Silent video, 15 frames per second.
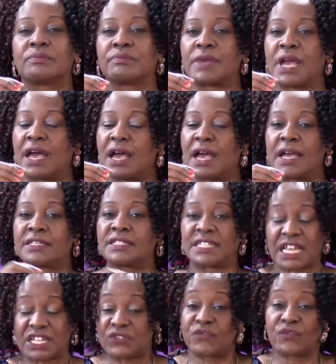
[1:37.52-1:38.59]

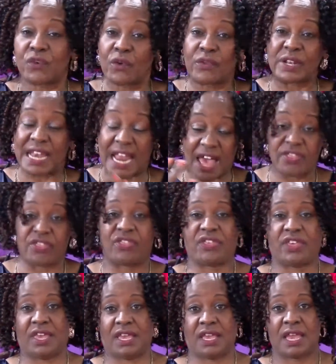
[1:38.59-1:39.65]
just for
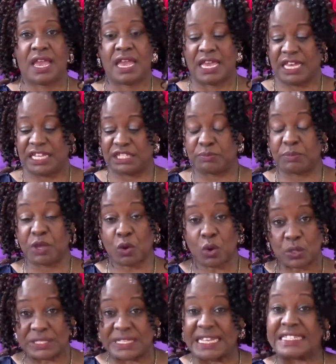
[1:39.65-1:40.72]
nothing. It's
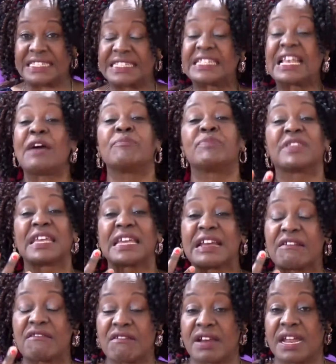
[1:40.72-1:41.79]
because there's
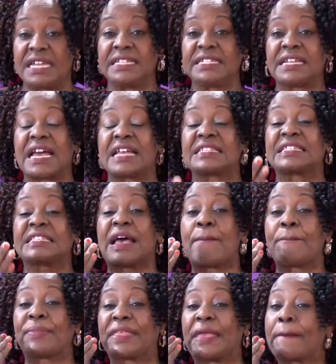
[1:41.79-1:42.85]
something great and
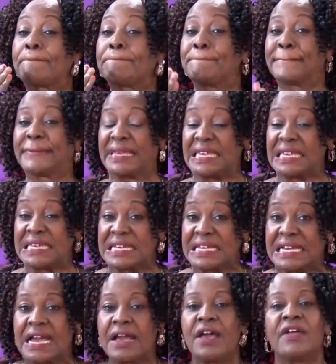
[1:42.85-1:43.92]
something
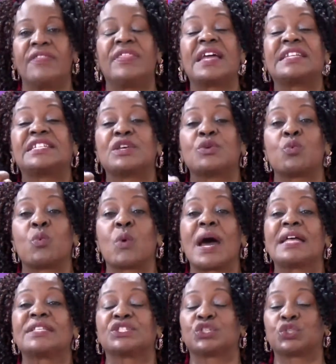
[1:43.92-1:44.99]
big that he
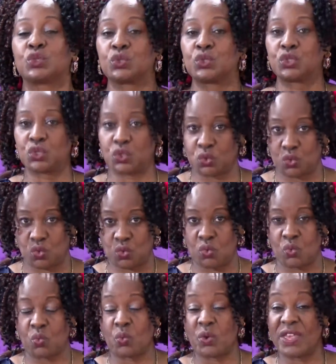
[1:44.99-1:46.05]
wants to
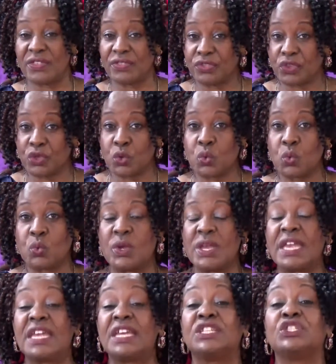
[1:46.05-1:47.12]
do with you,
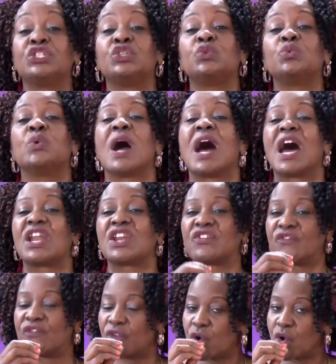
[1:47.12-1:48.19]
in you, and
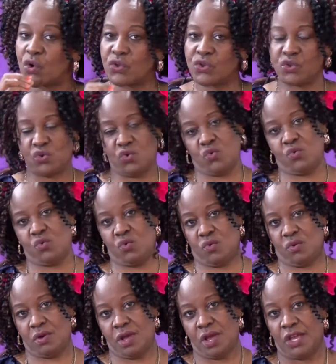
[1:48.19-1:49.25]
for
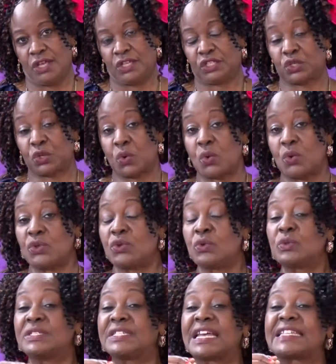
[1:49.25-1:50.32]
you. So
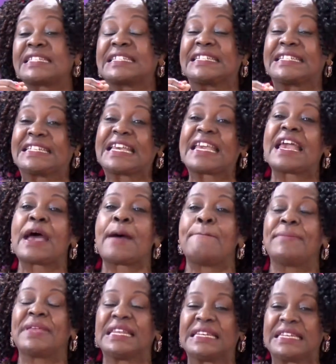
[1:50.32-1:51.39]
you just dare
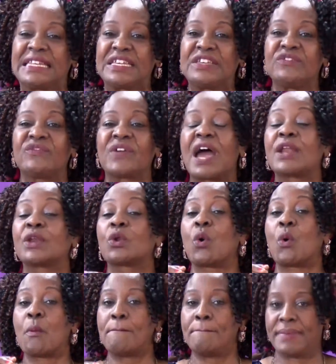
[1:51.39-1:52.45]
believe and
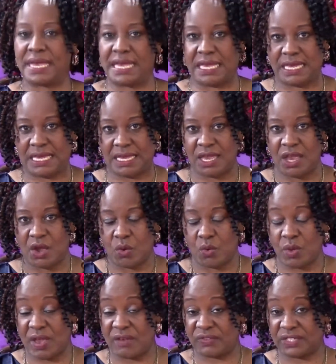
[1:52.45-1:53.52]
obey.
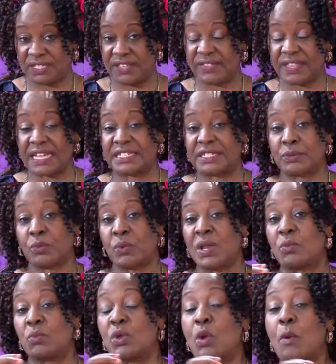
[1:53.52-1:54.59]
We have seen that
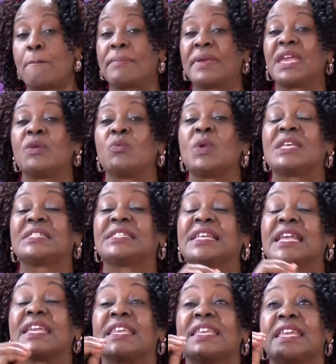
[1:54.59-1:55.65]
when we obey, we are
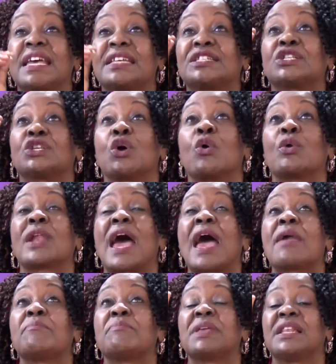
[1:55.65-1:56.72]
saying, yes, Lord,
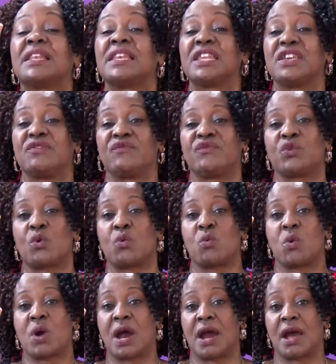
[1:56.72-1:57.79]
I believe your
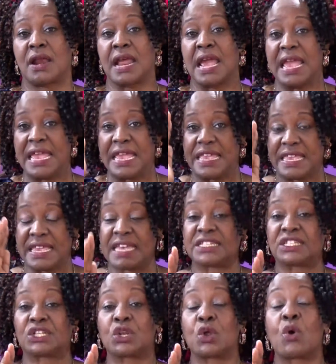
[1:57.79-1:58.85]
word.
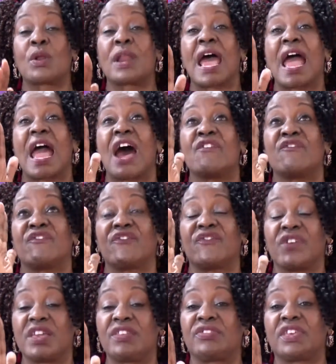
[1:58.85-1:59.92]
Yes, Lord, I have
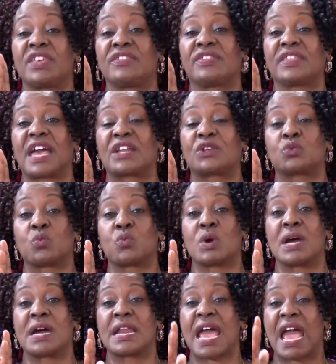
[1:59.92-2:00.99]
faith in that
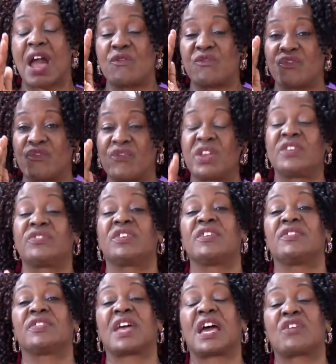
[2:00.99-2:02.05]
word. I have faith
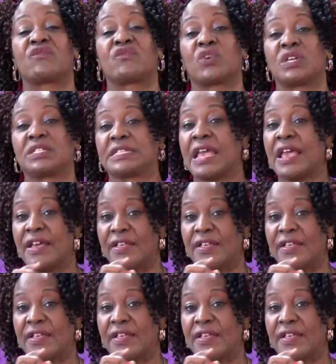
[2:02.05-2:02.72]
in that voice.